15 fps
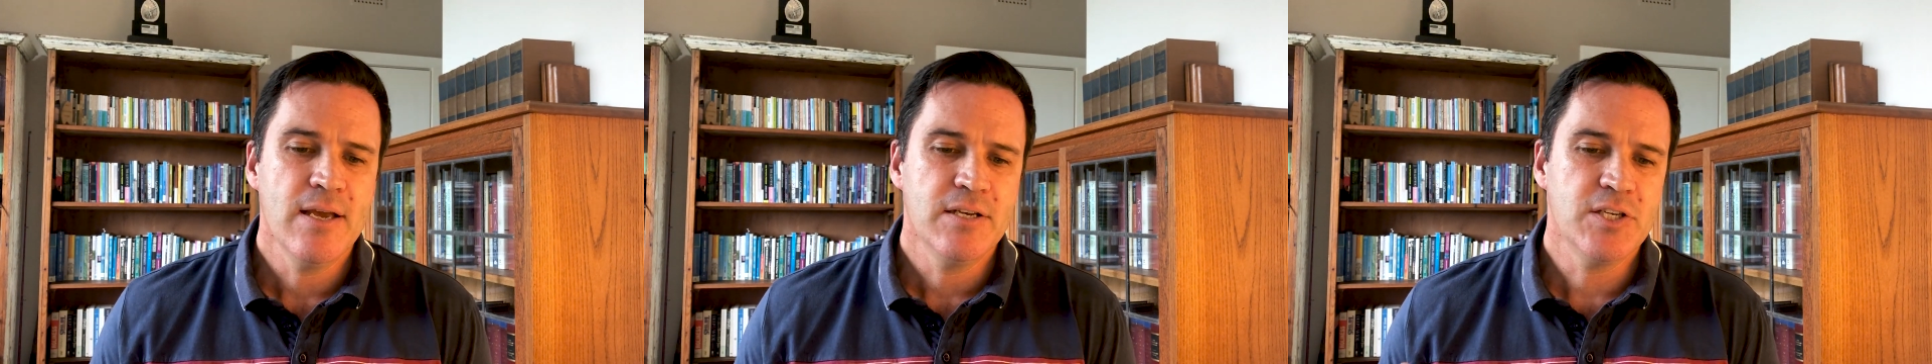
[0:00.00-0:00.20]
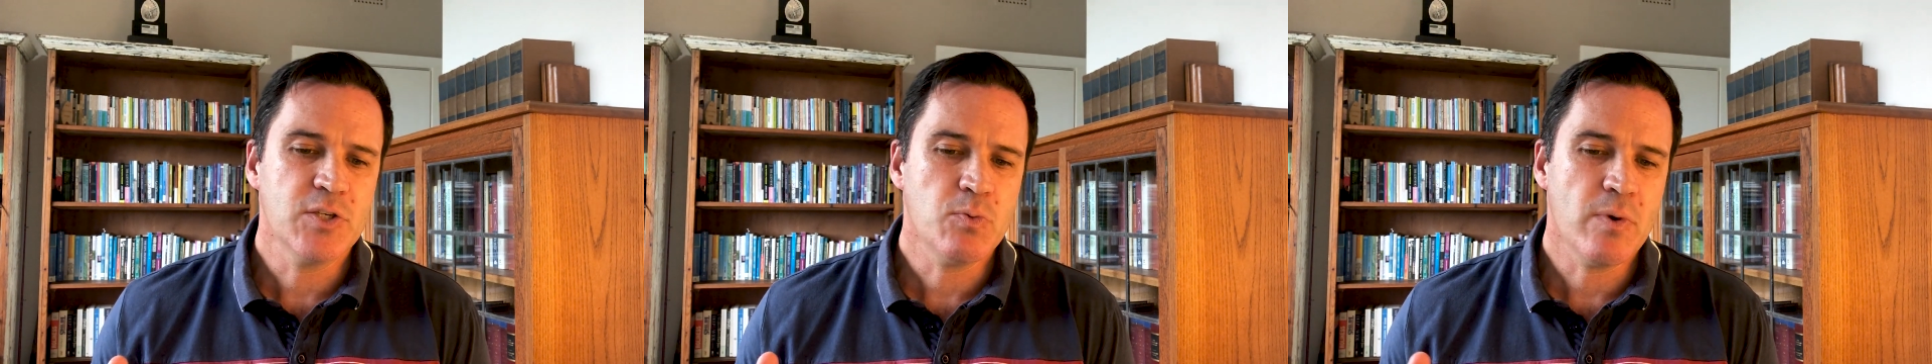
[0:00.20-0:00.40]

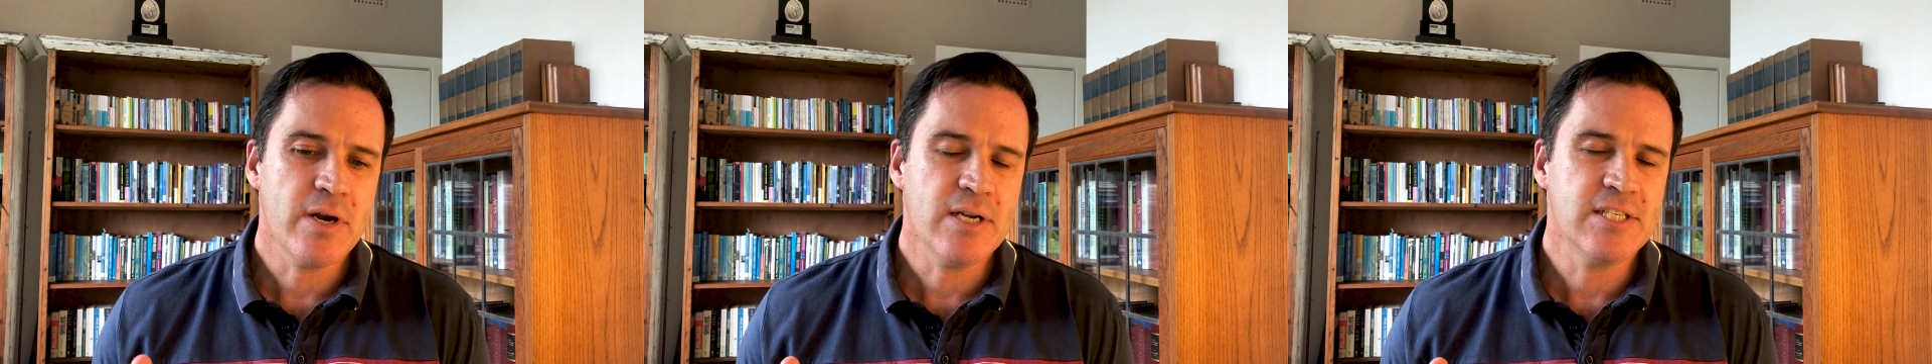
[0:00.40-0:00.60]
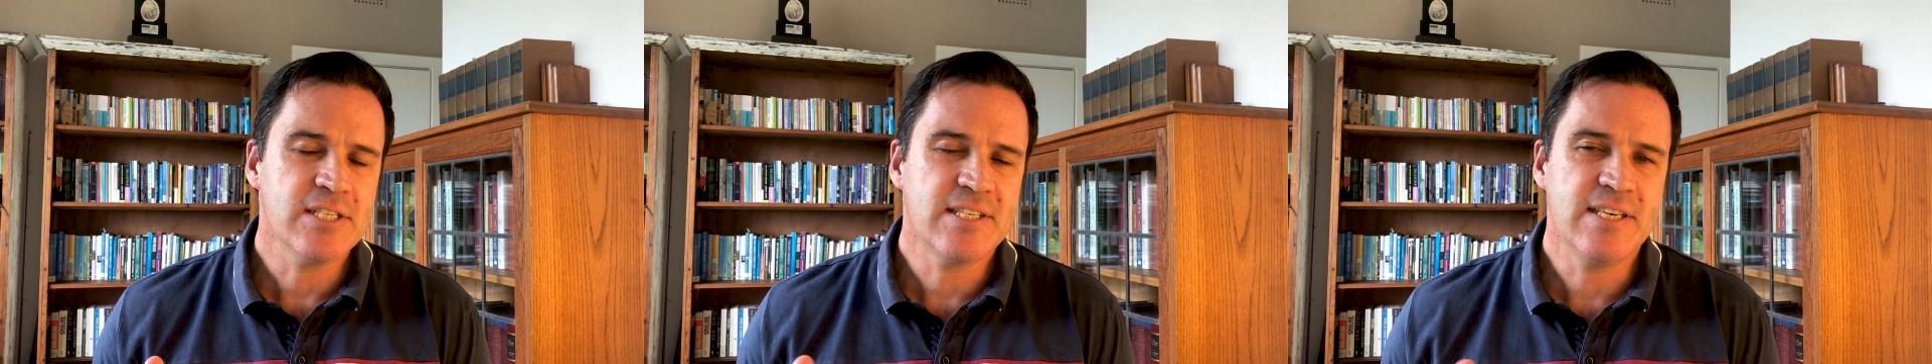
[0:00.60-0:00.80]
just
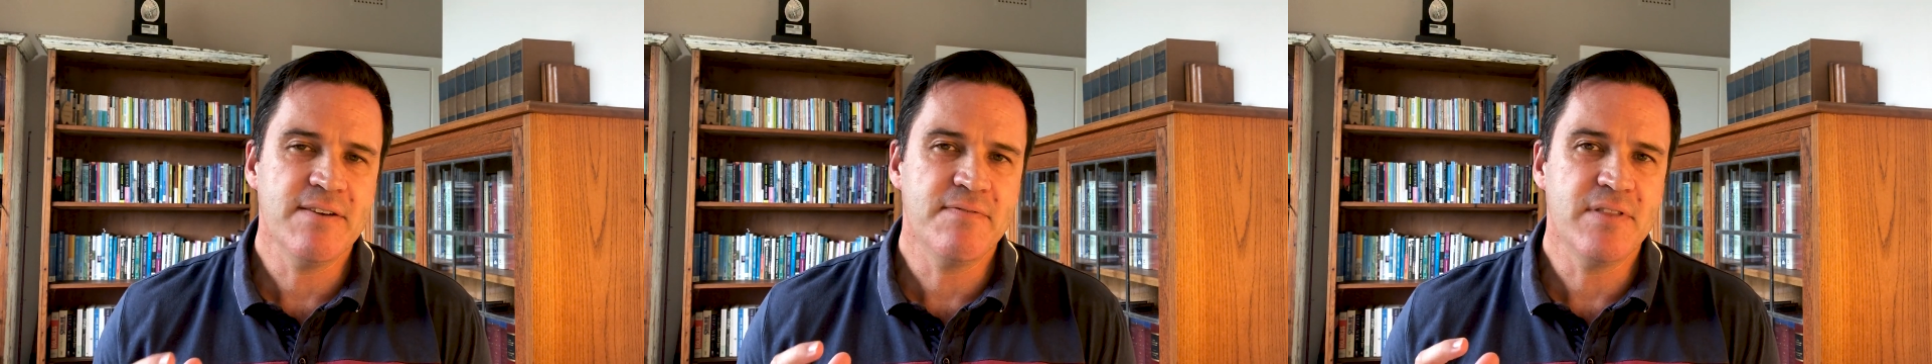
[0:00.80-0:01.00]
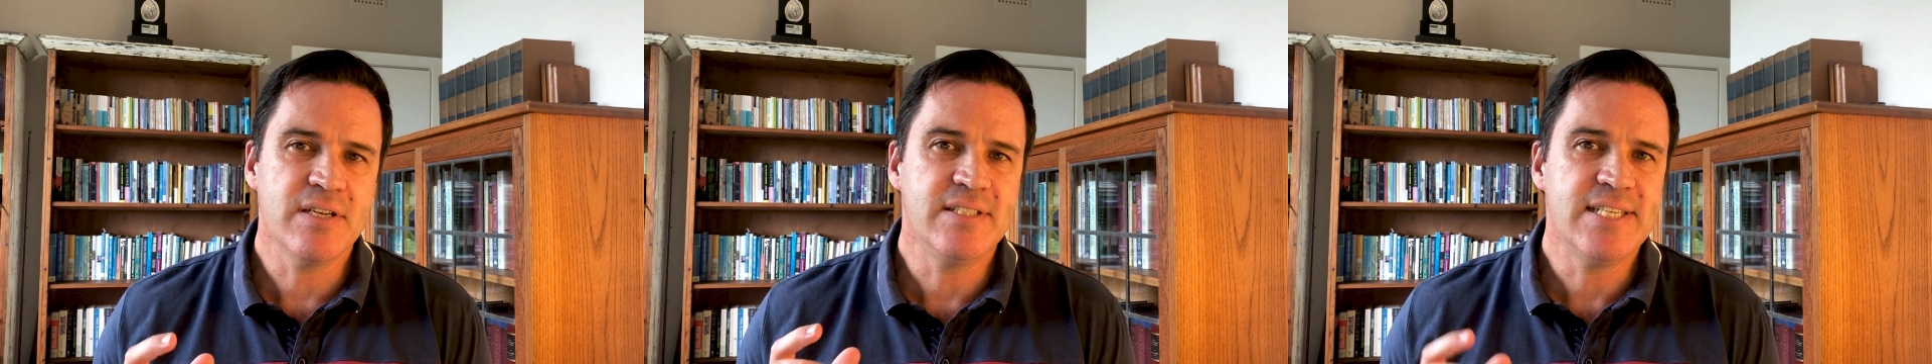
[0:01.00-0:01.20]
want to
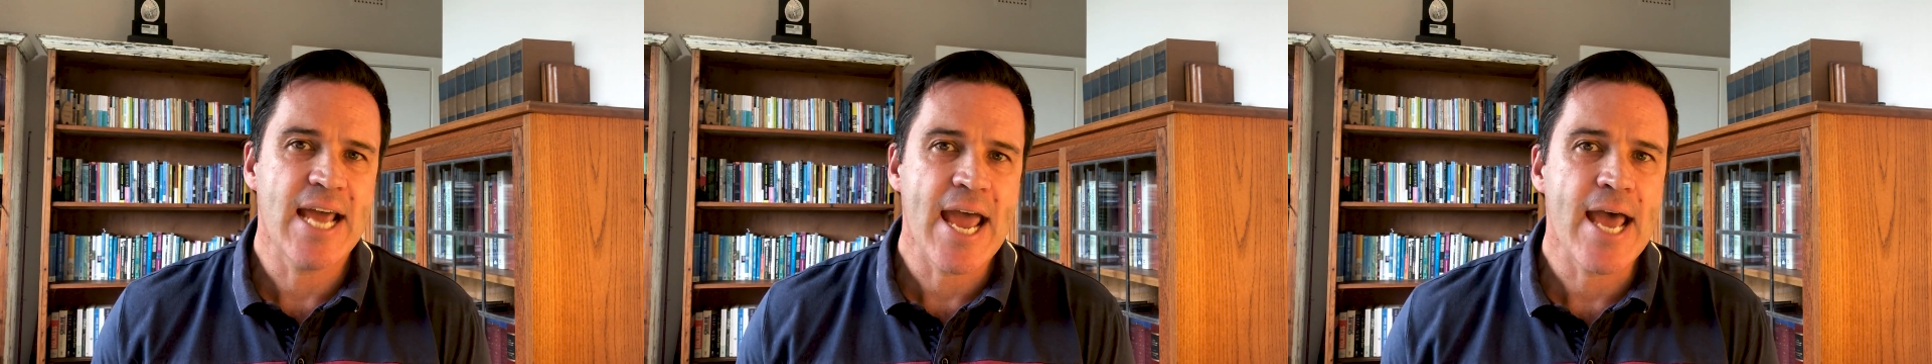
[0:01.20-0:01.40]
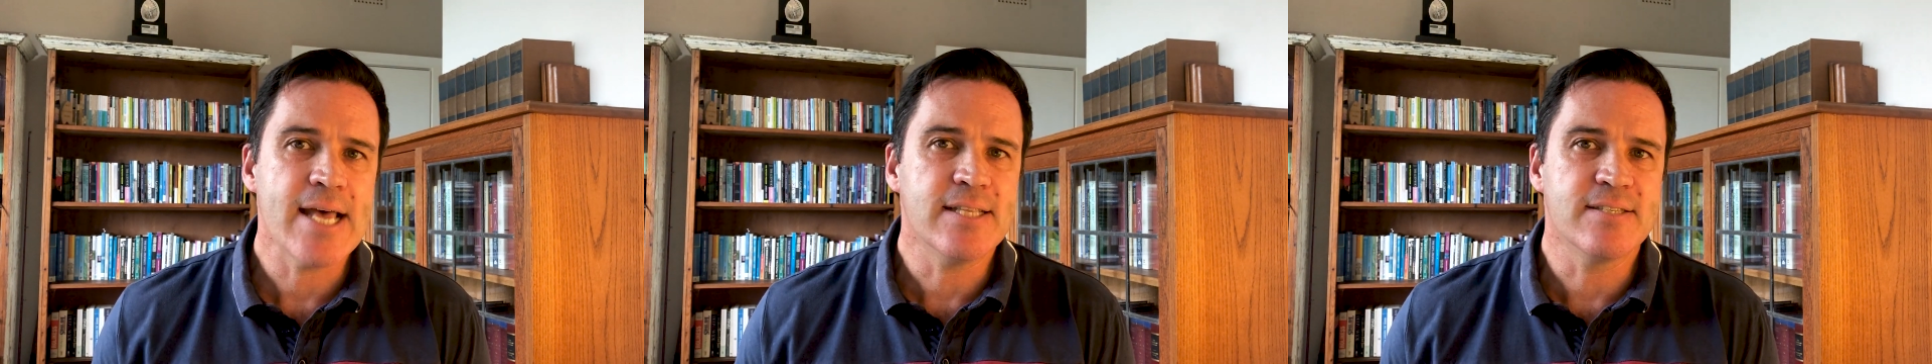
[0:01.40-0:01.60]
give the
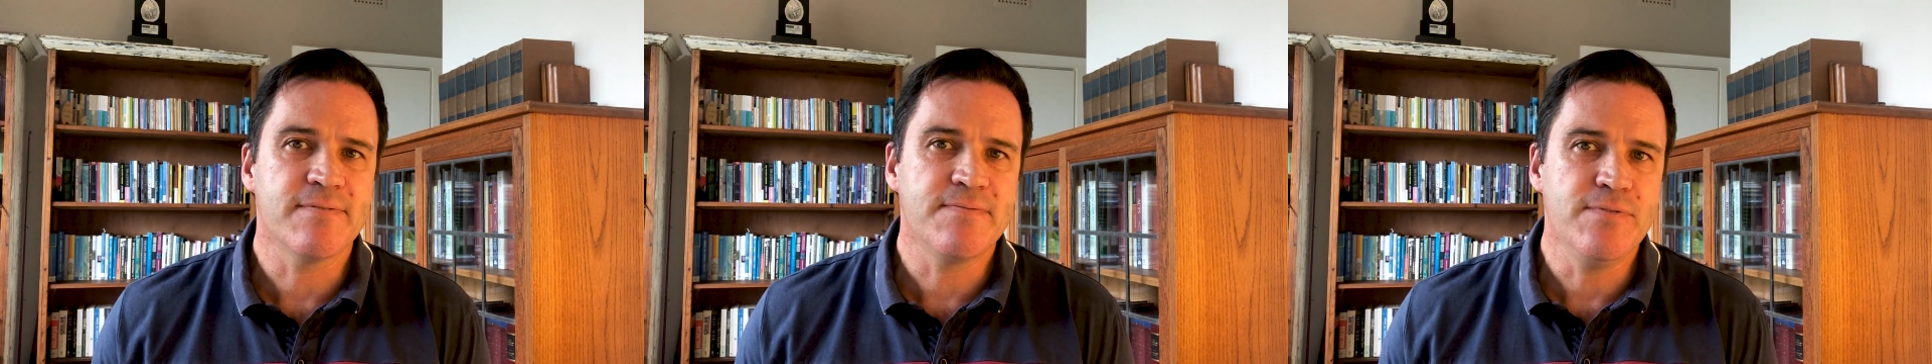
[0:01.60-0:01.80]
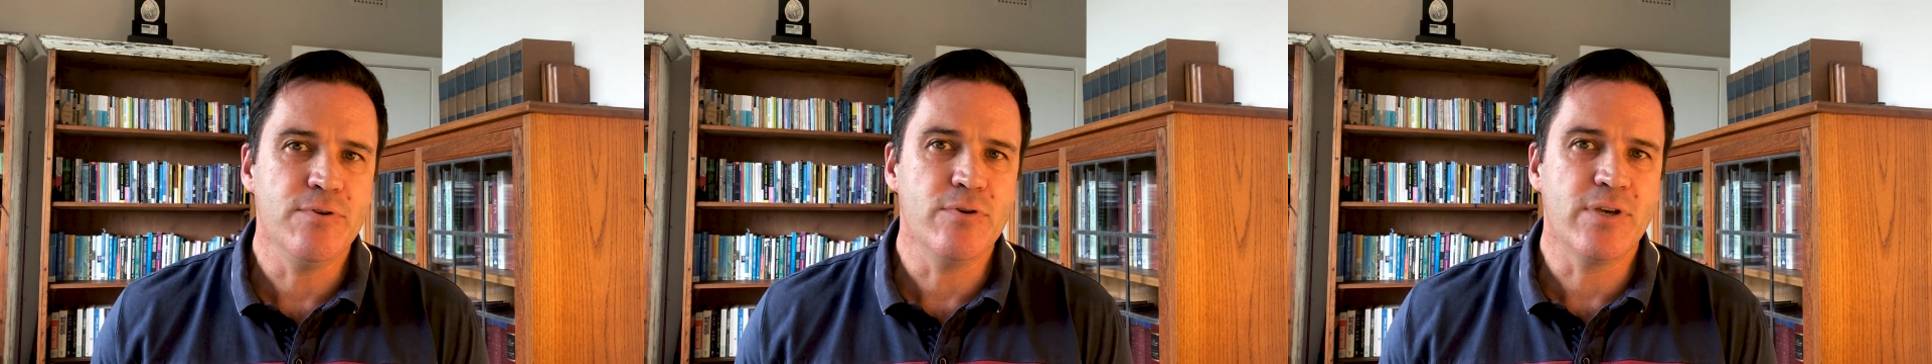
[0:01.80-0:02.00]
dads a
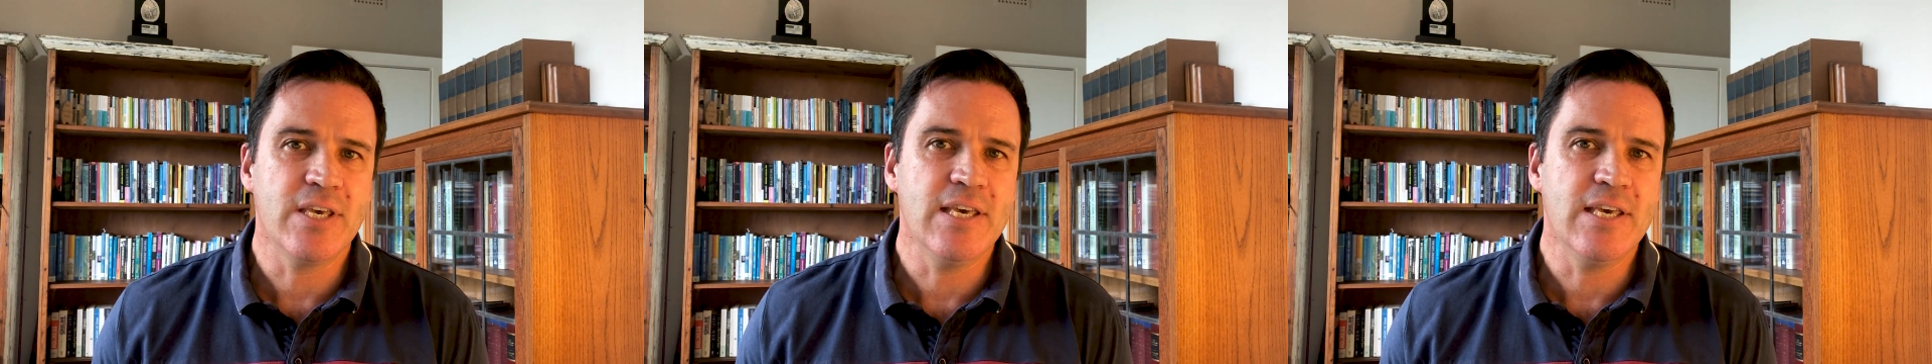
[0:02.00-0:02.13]
few